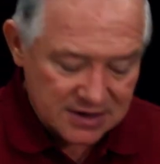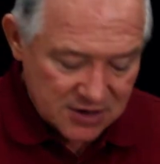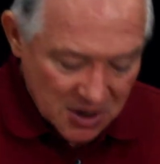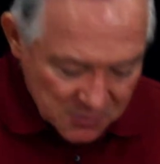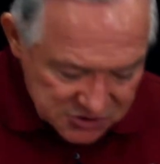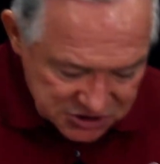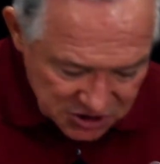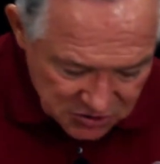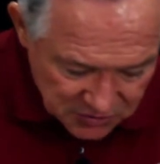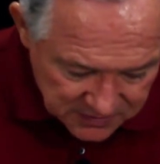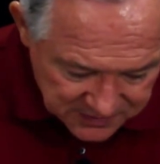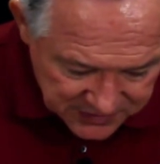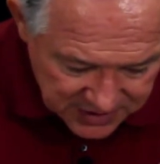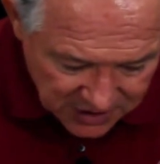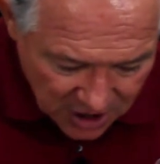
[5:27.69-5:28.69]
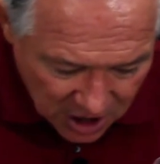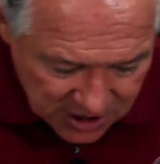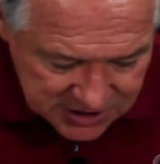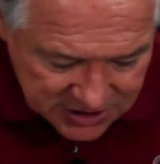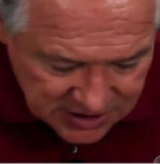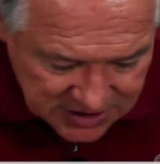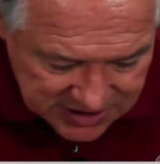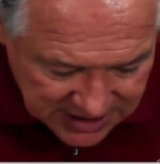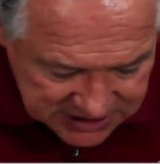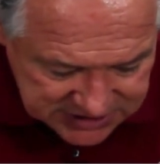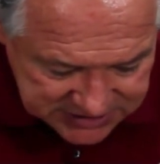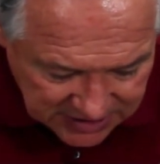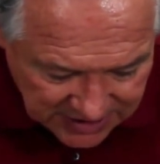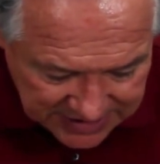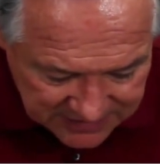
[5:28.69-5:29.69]
Number two,
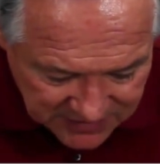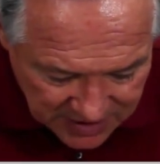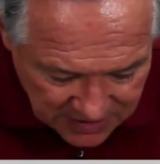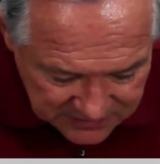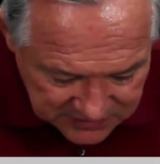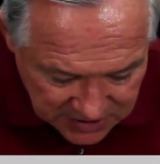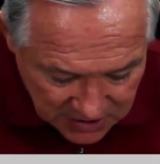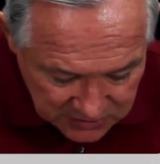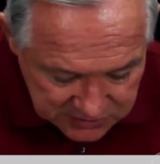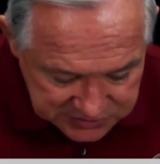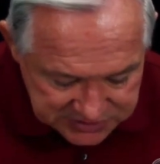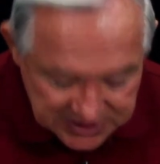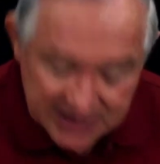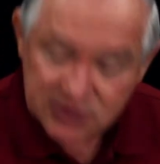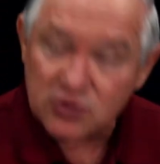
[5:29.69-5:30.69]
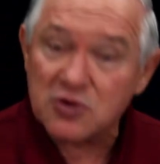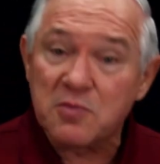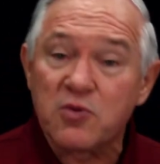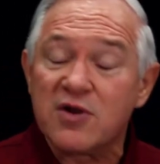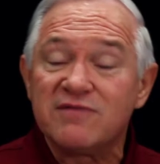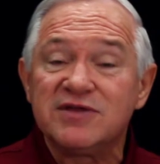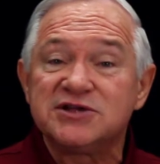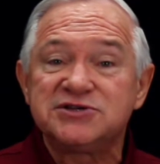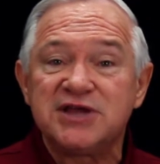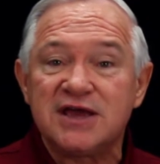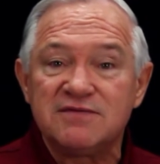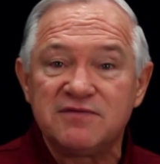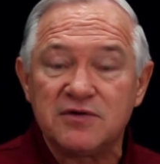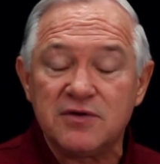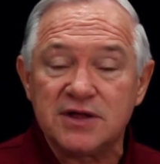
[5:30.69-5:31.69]
unconditionally love those that you're privileged to
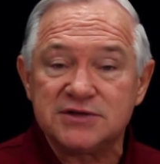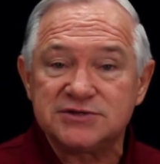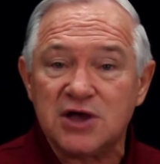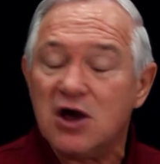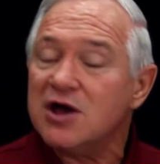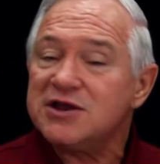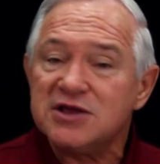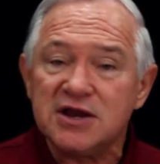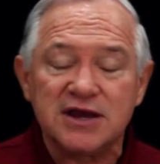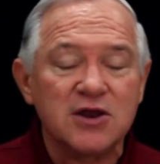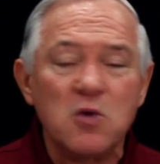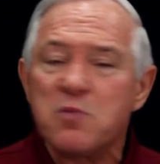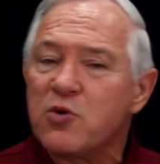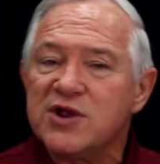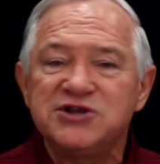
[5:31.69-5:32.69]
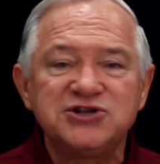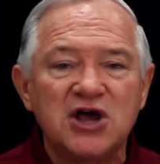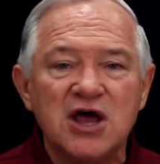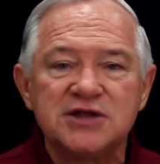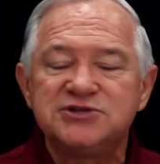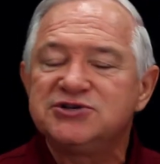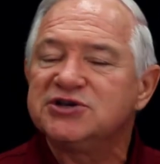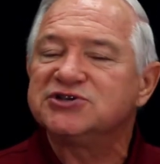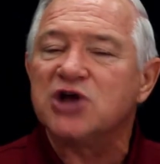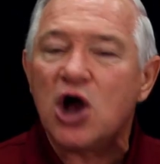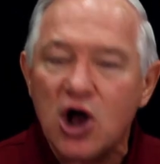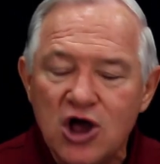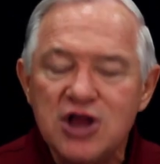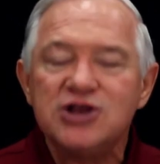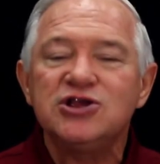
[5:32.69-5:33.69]
influence. Don't prejudge, just
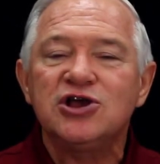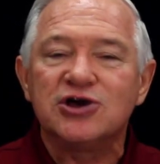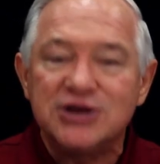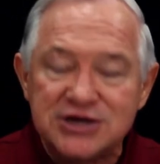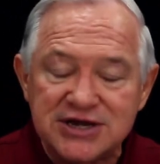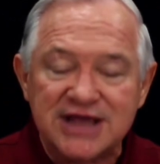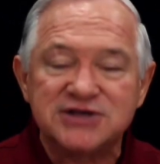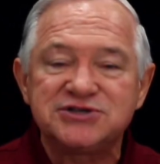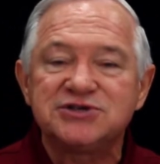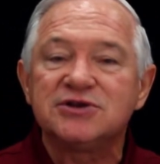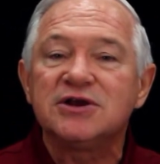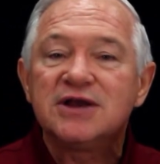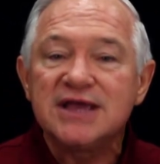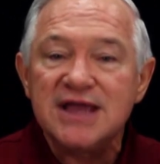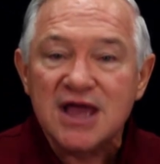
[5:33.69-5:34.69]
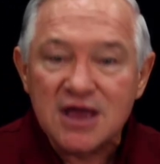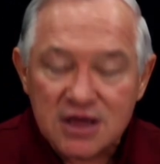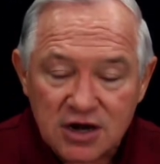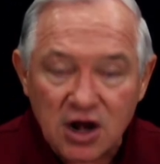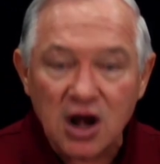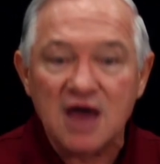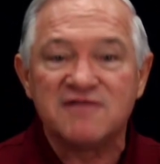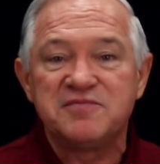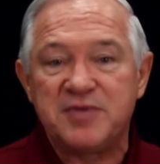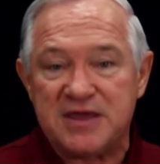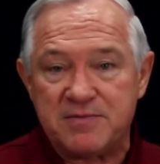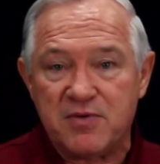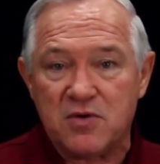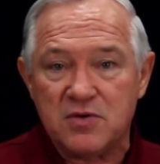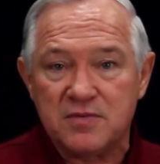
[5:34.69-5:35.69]
unconditionally love
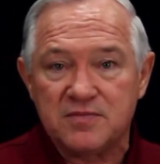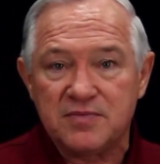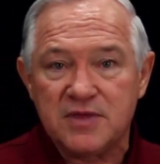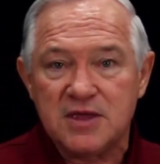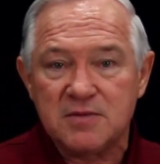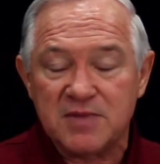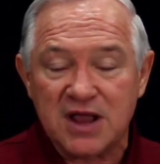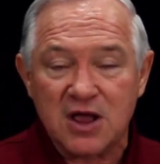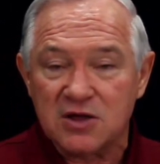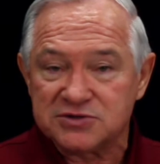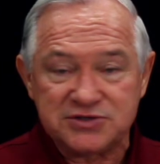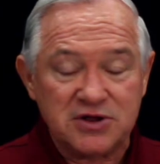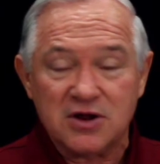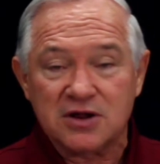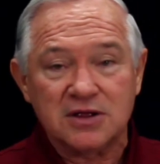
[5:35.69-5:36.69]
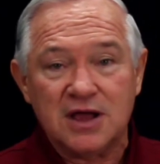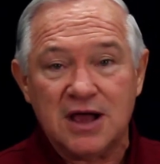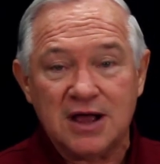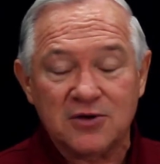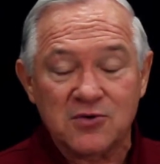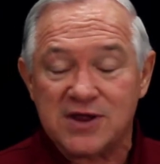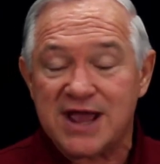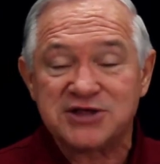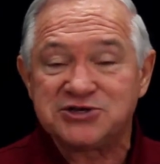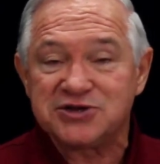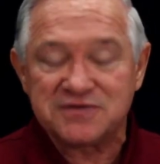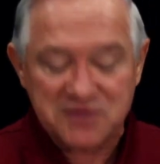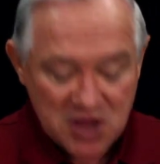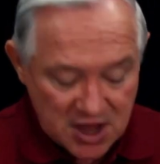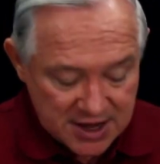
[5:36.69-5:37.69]
people because they're a creation
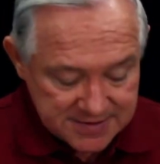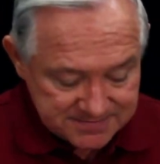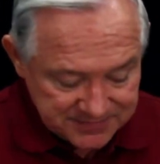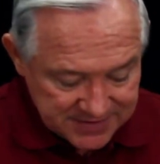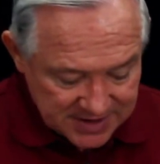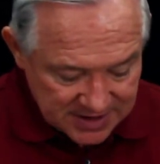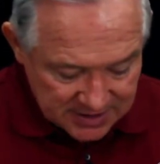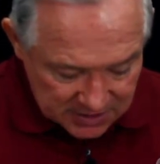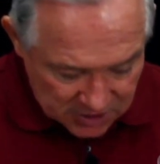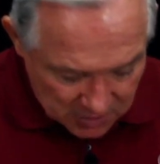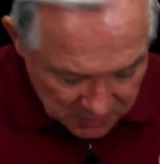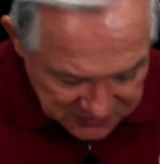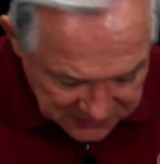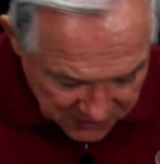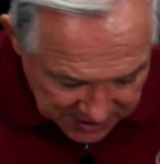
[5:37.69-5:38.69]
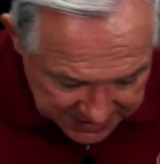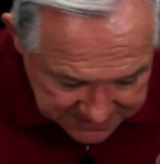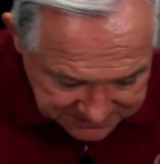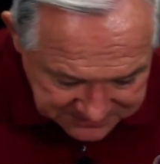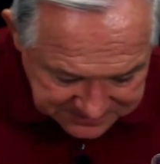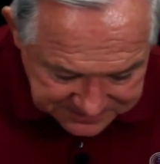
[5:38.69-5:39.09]
of God. Number three,